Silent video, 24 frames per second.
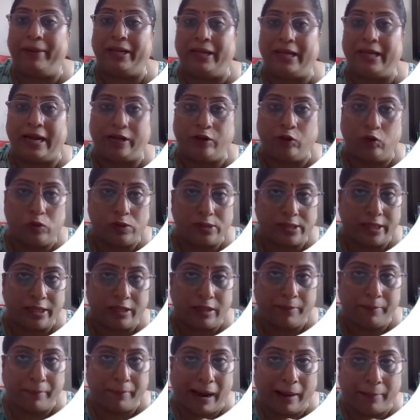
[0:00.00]
they are using the
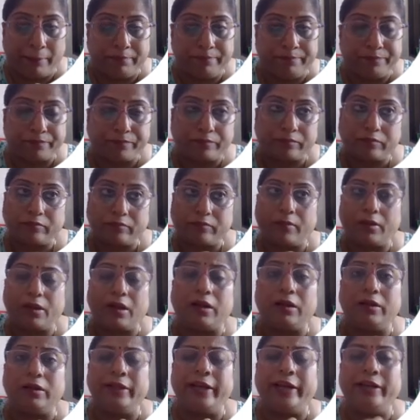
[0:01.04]
map,
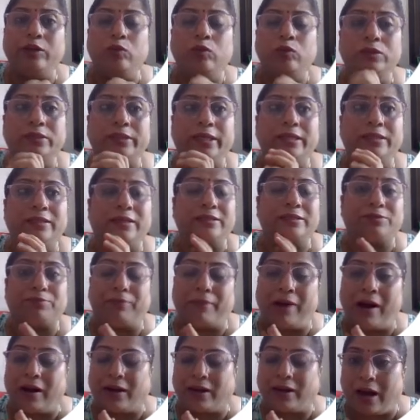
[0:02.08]
they're using the
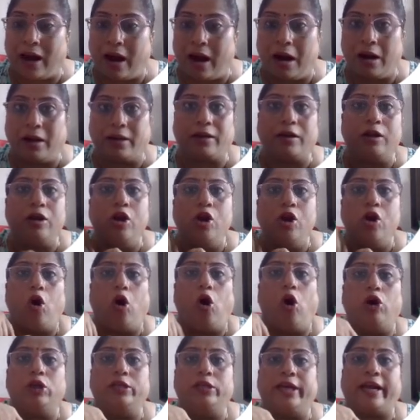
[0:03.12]
smart art,
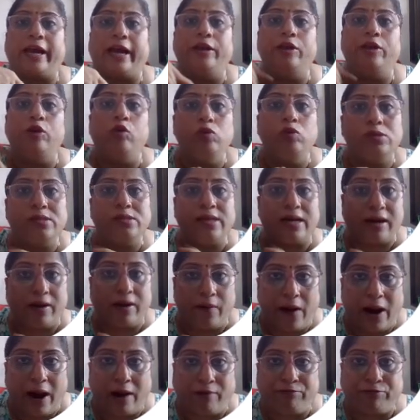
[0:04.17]
or they can use the
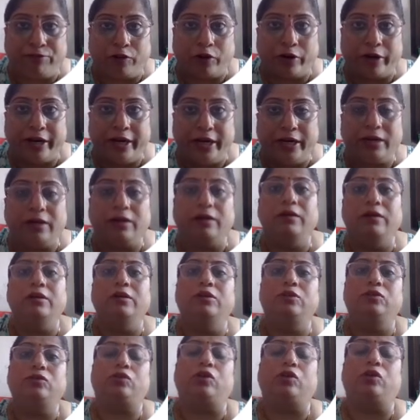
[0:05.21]
graph for it.
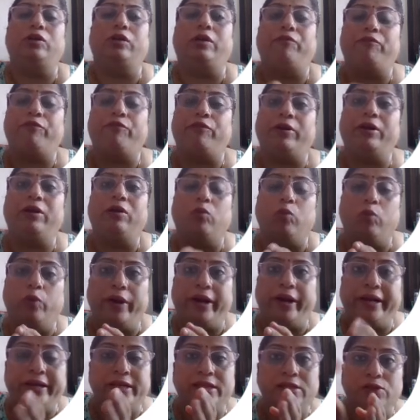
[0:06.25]
So different
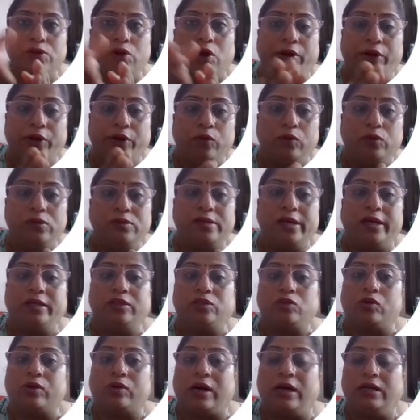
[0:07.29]
ways you're using
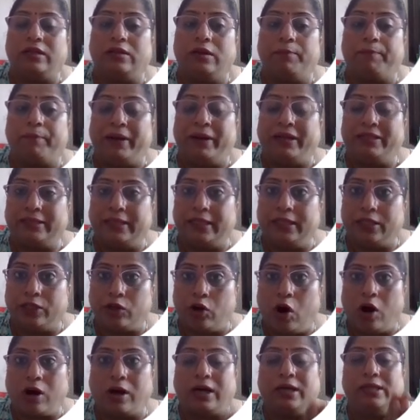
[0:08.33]
to present
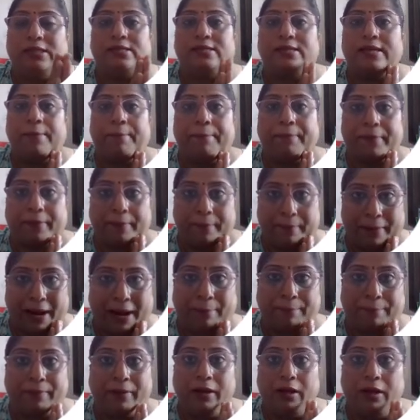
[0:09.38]
your concept map,
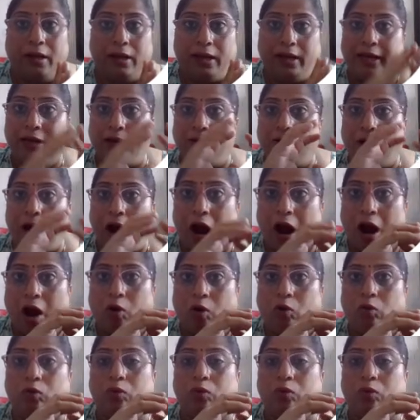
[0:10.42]
like how